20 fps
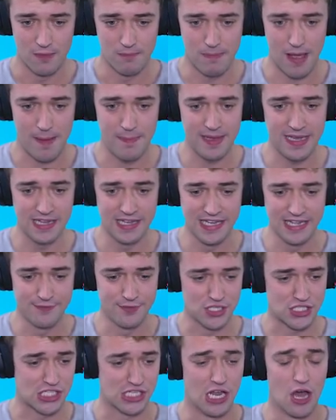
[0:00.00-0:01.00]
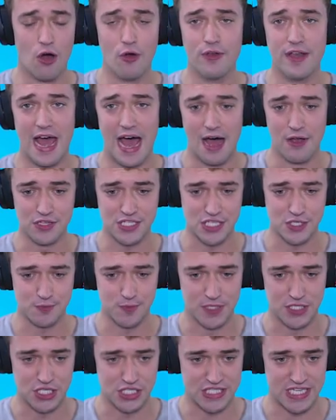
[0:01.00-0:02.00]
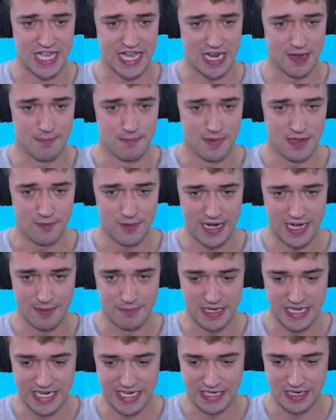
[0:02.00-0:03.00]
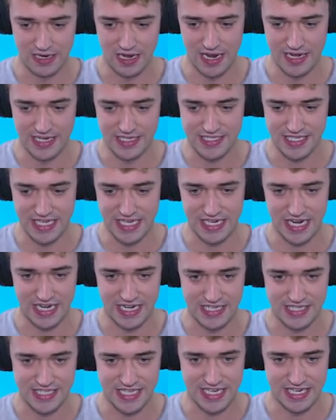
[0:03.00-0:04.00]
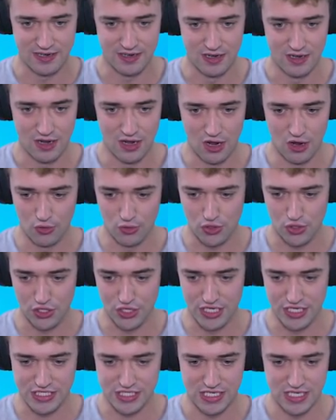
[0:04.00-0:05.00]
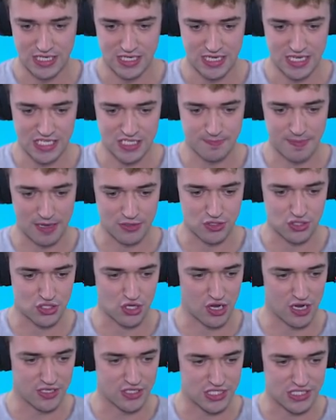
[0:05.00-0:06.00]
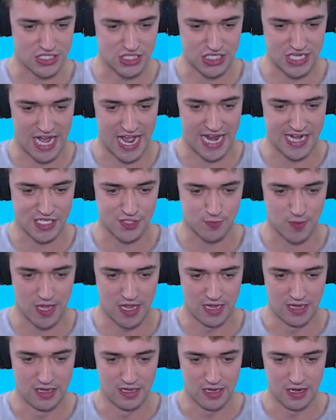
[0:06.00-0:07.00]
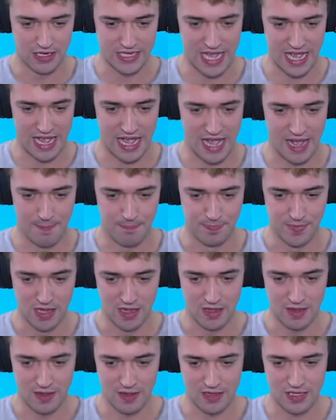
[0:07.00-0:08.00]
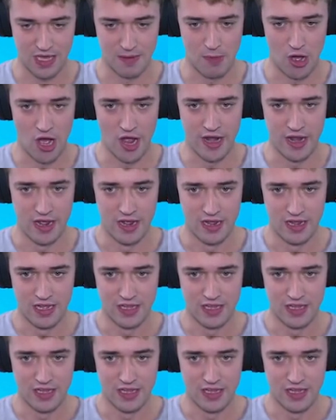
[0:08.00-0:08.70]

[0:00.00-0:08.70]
Maybe he'll leave us alone now since we just hit him. Wait, let me eat. I need to eat. I need to eat. Oh, goodness. It's about to turn to night as well. Okay, um, come on.